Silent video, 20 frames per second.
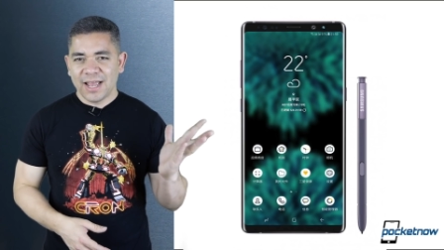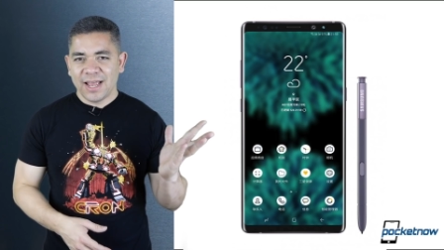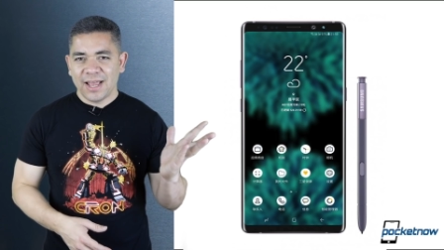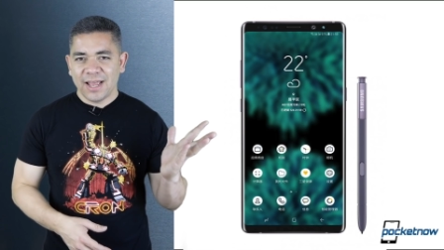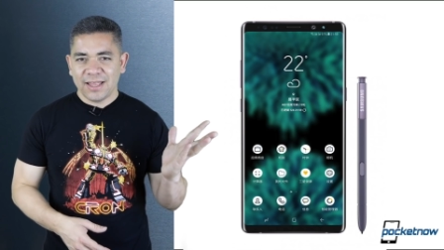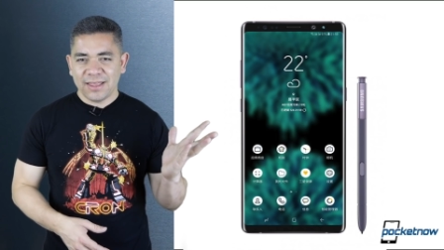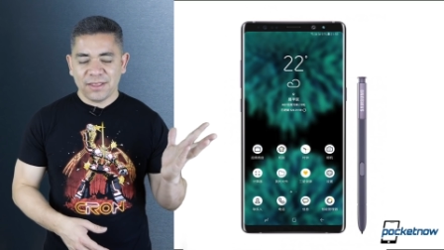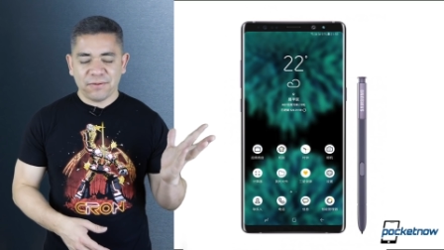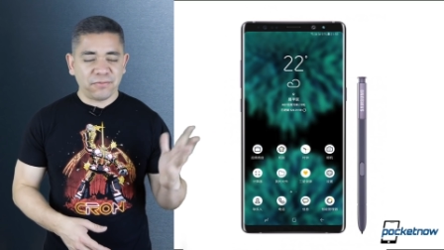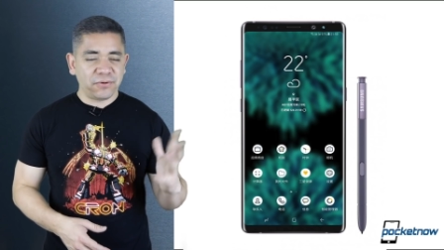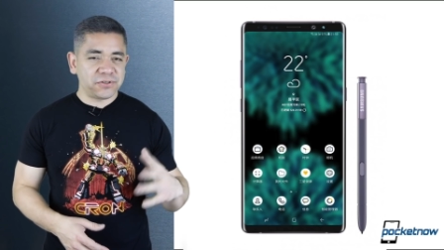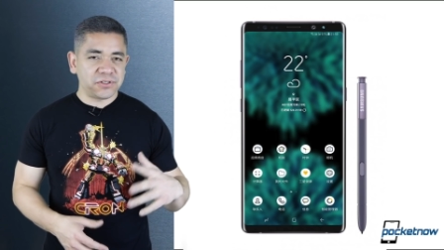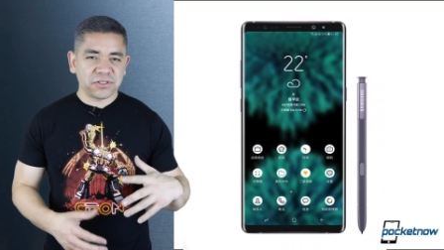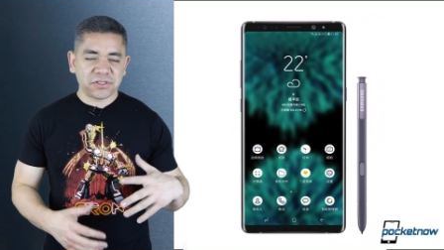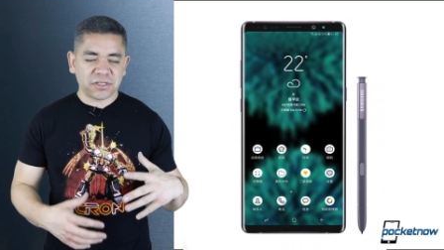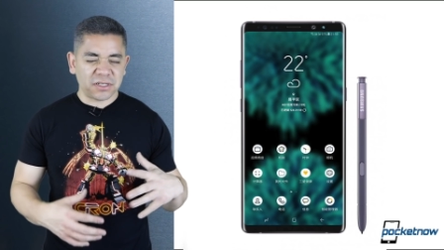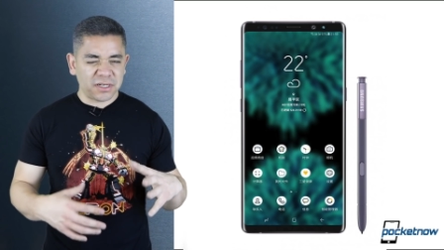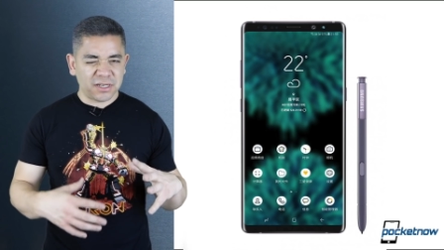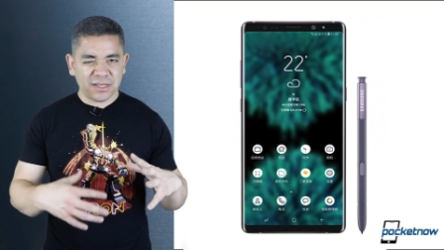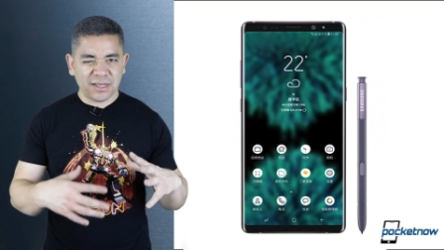and then we're
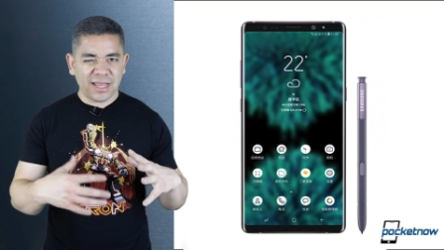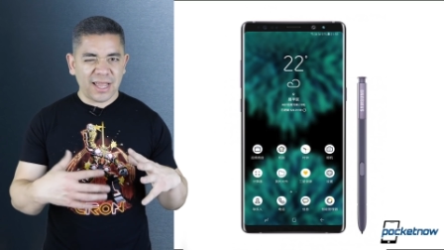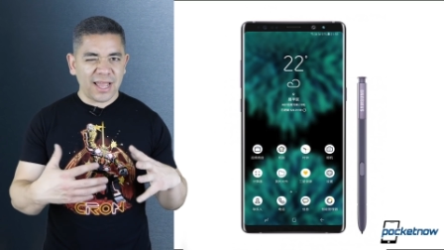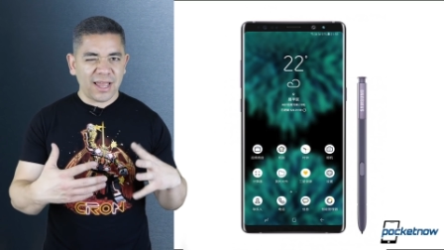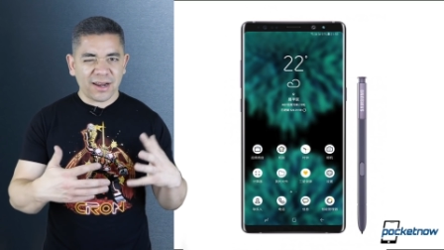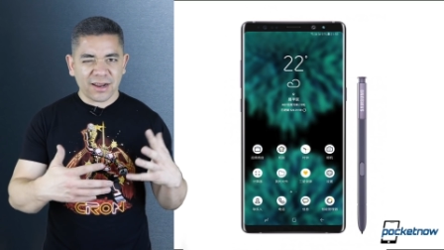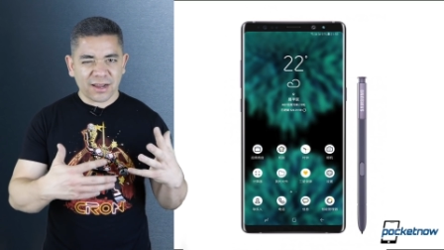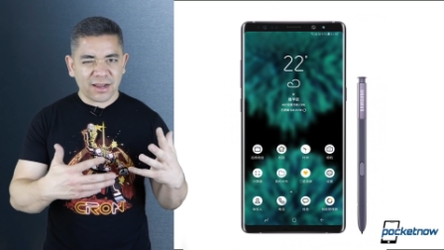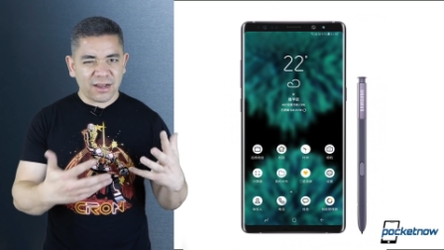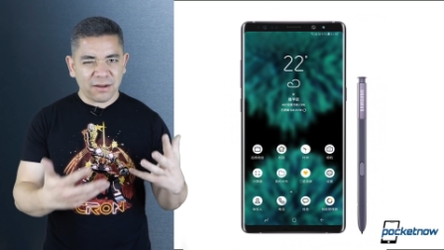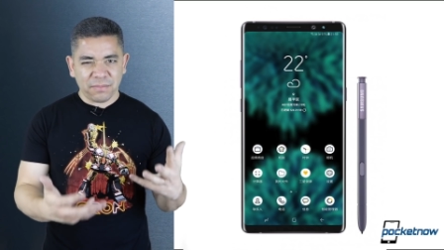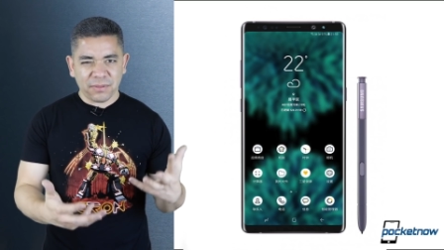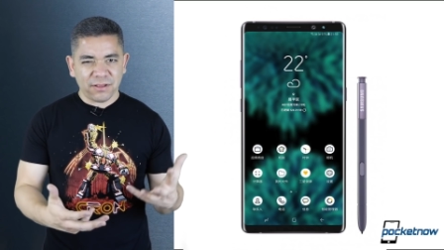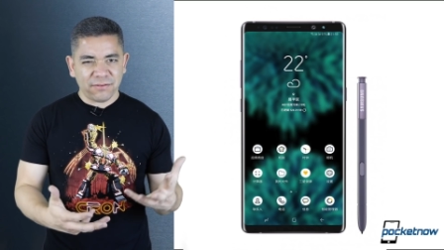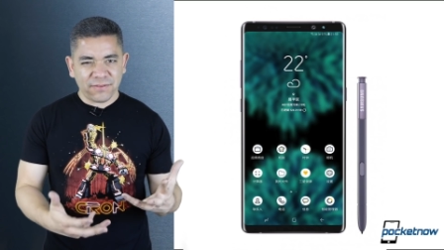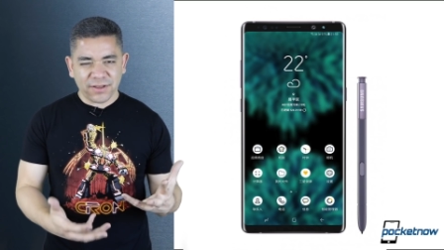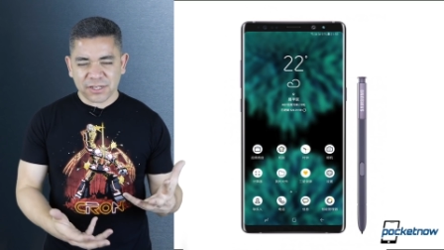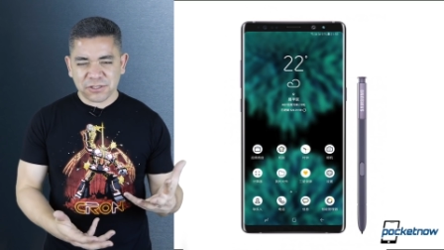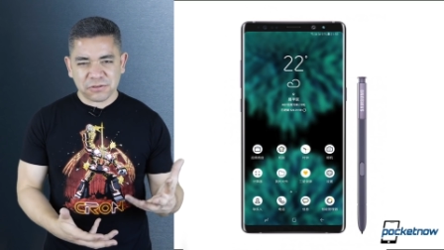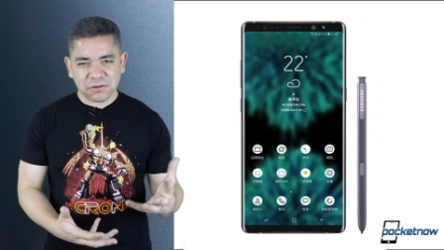just going to add a couple
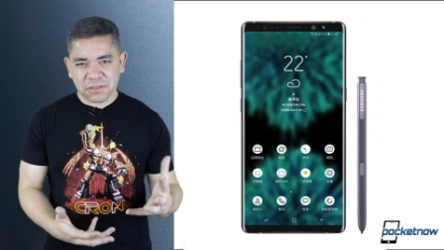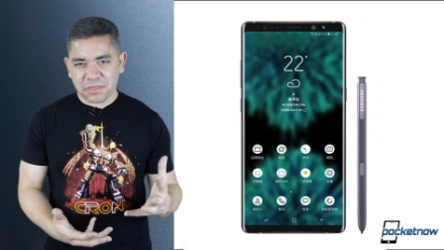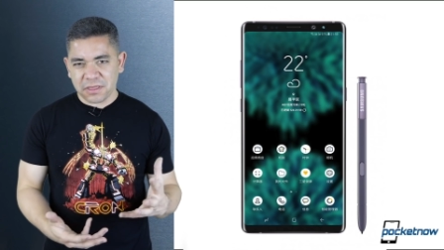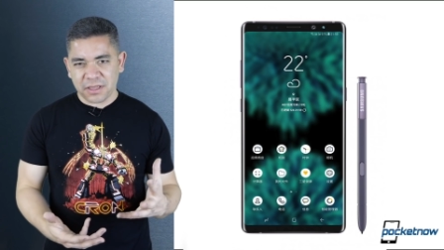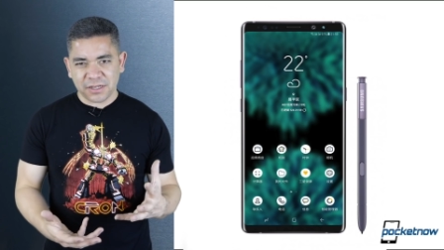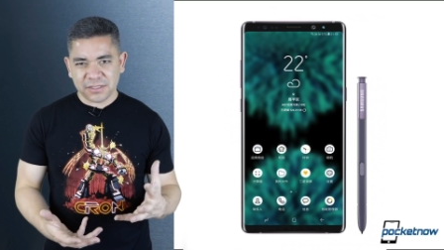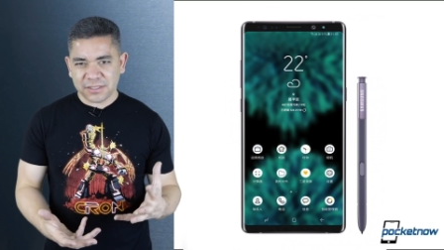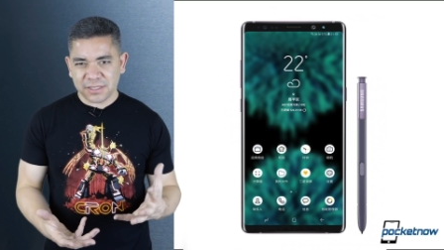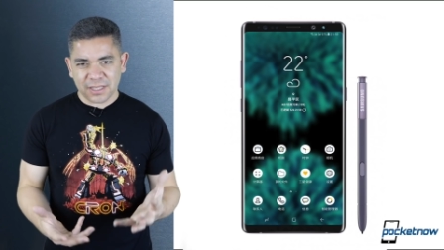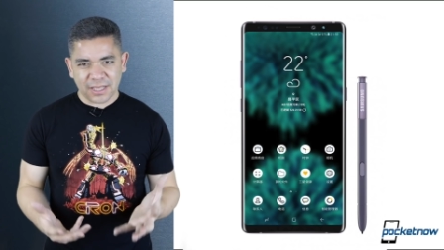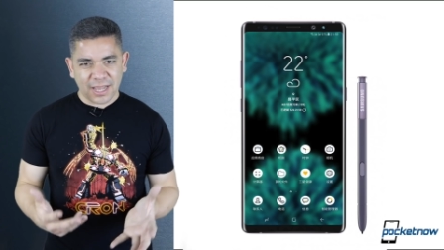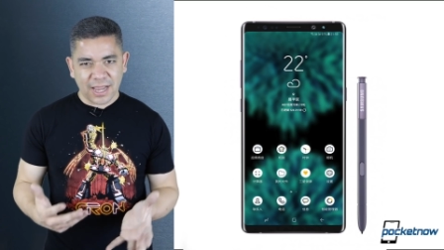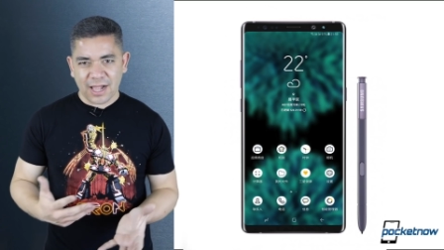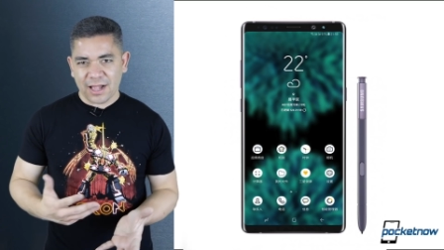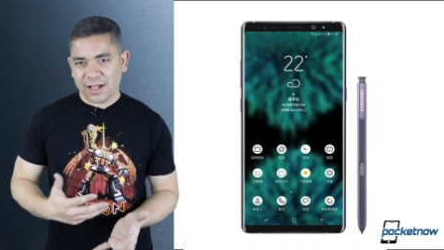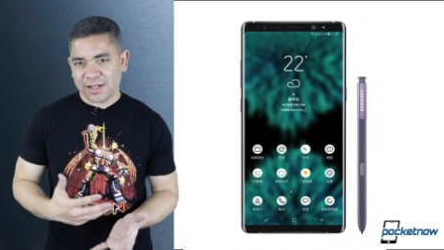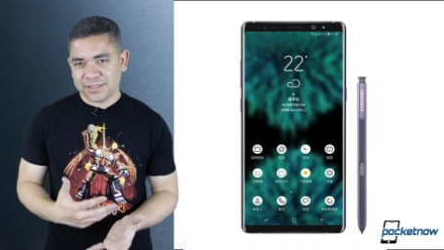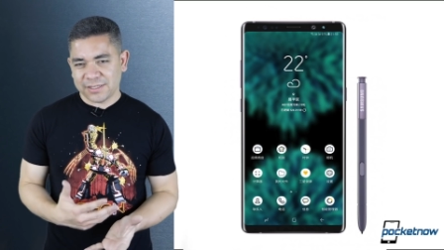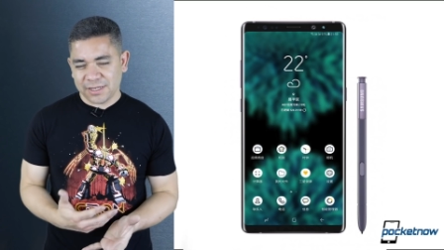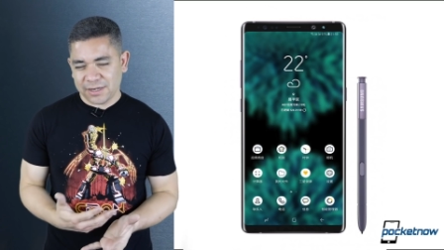of extra things to the
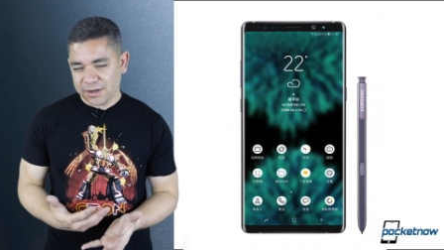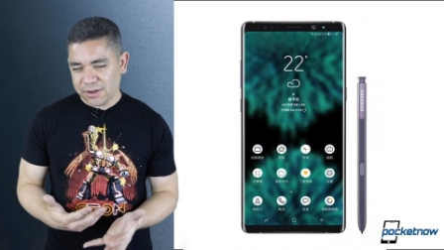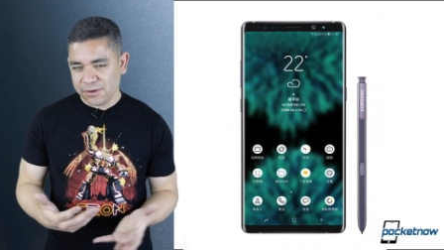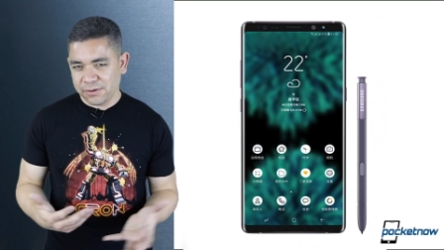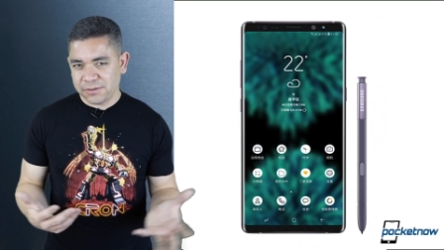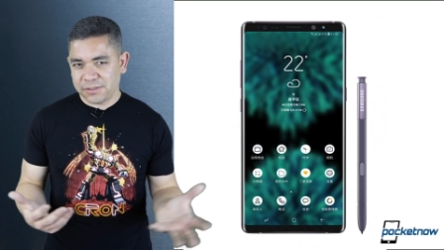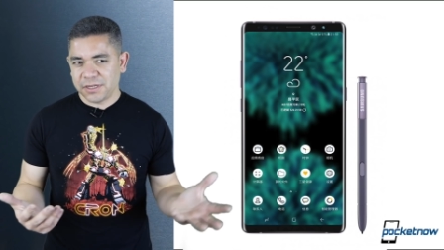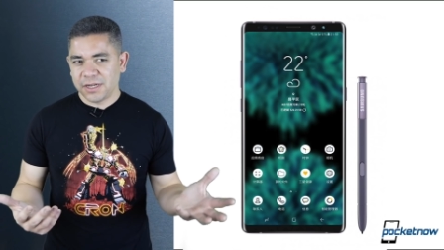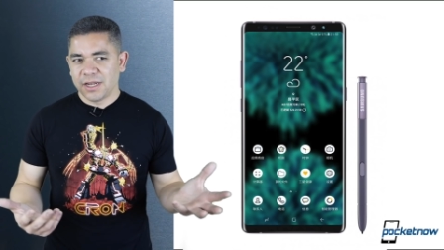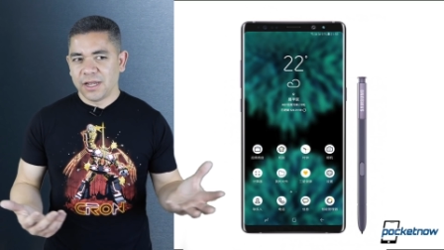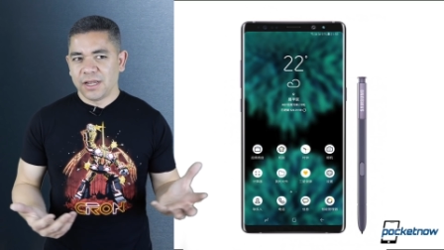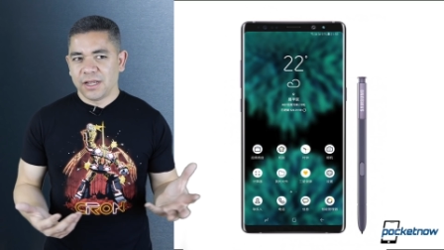Galaxy Note.